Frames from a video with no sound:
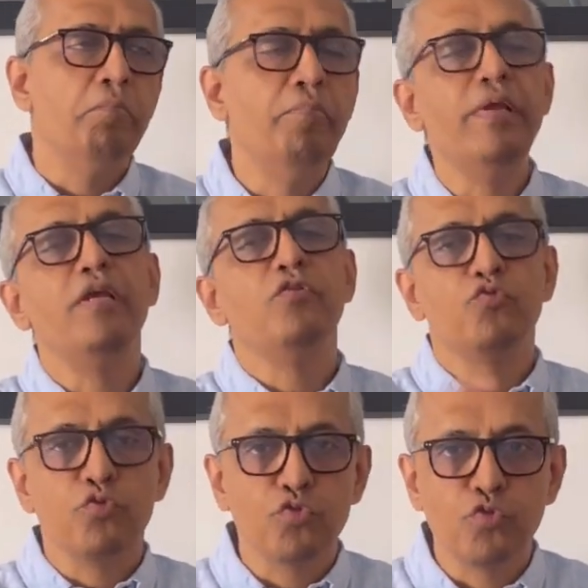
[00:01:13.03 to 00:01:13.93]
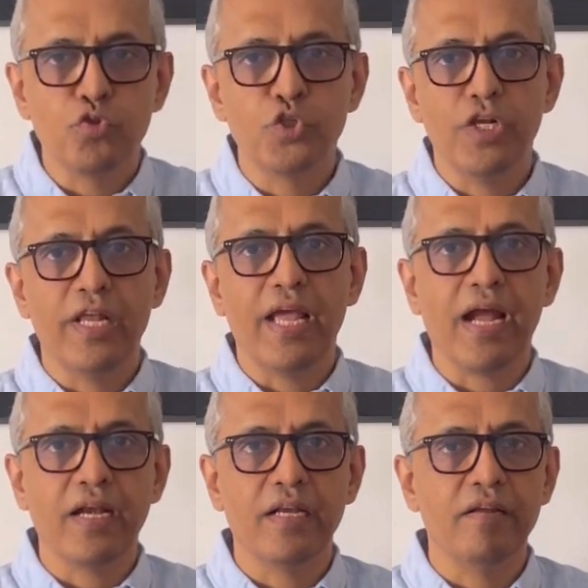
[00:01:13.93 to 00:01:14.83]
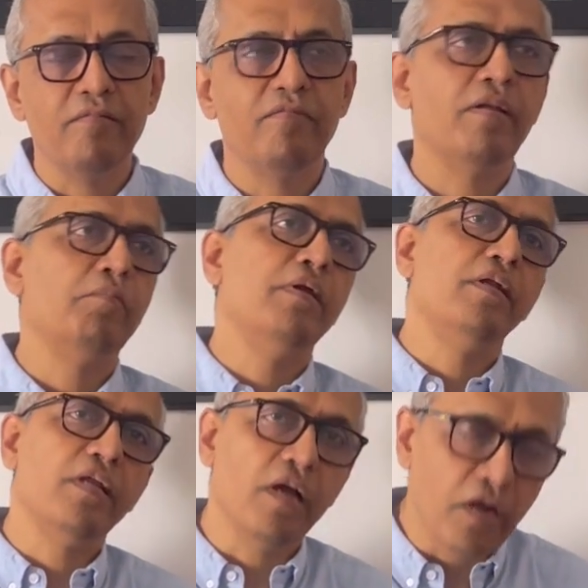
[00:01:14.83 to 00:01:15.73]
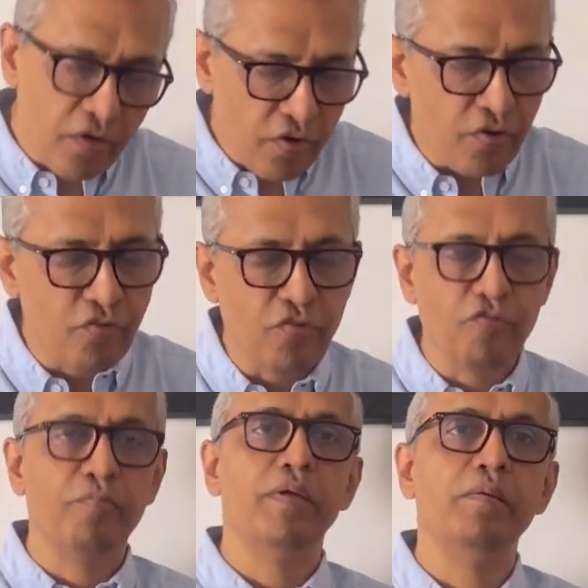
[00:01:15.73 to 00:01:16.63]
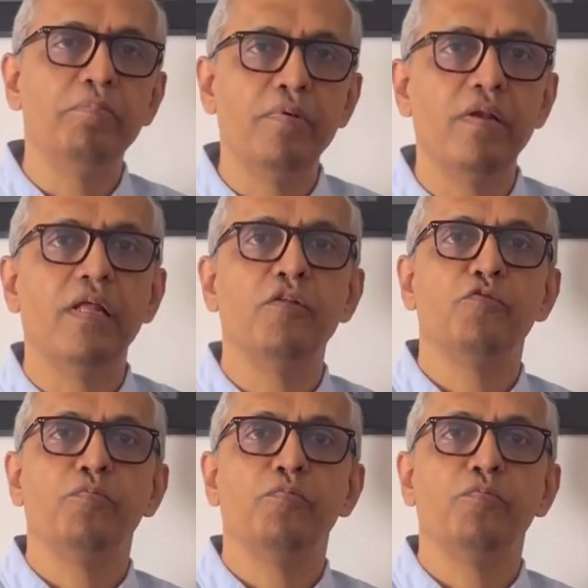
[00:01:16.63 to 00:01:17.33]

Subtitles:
being so socially active and meeting hundreds of people and